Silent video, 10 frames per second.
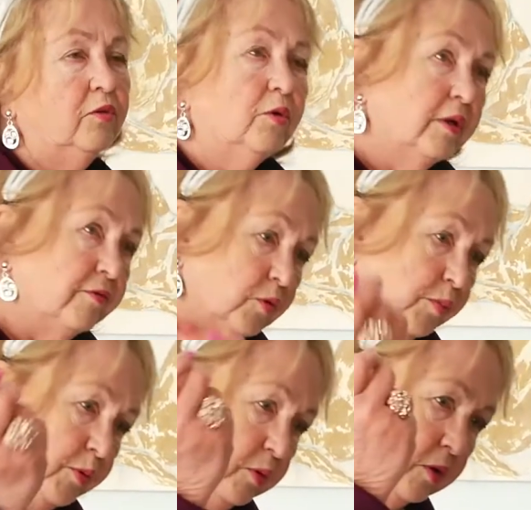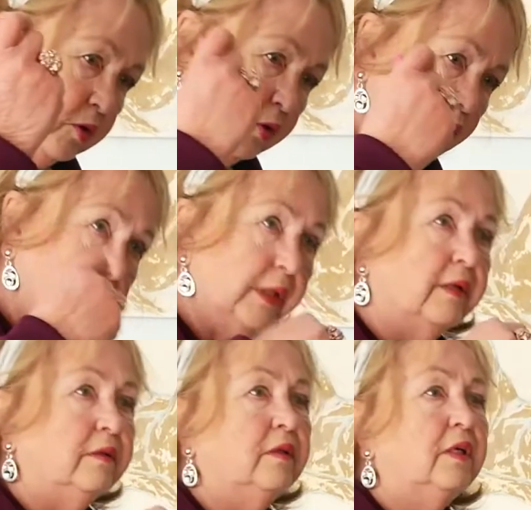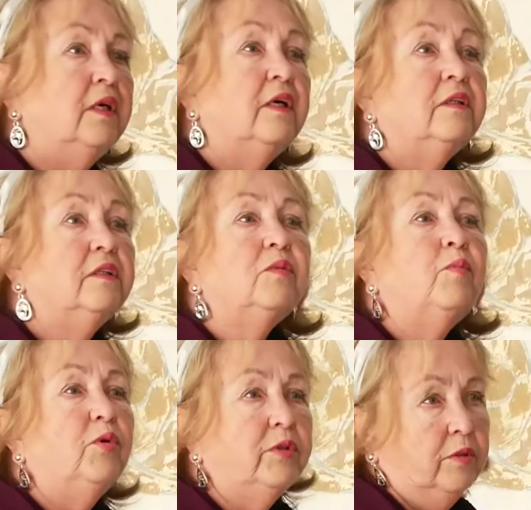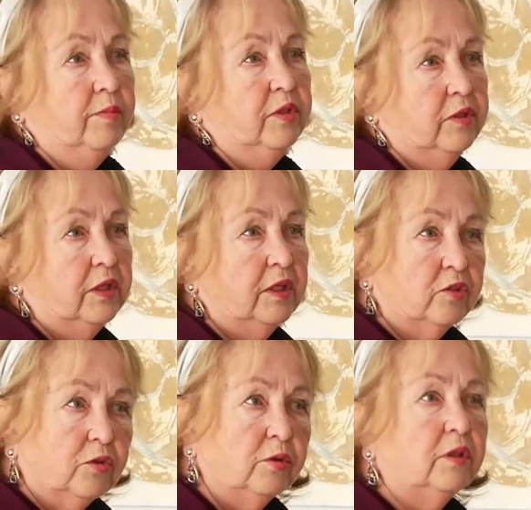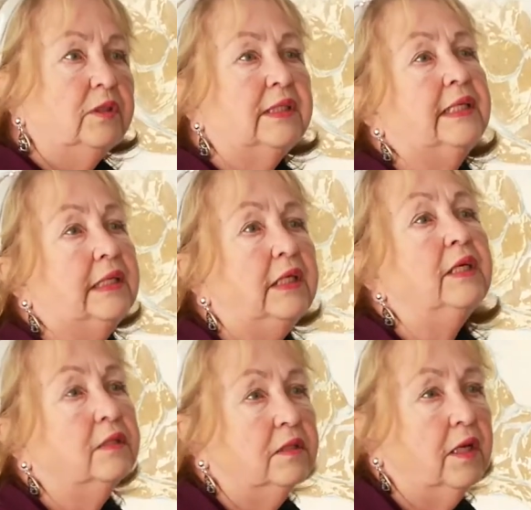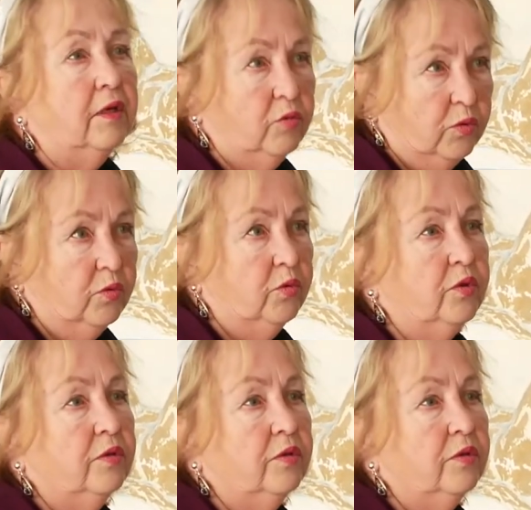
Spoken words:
You have to put the new one, and it's possible. There are certain techniques how to do it.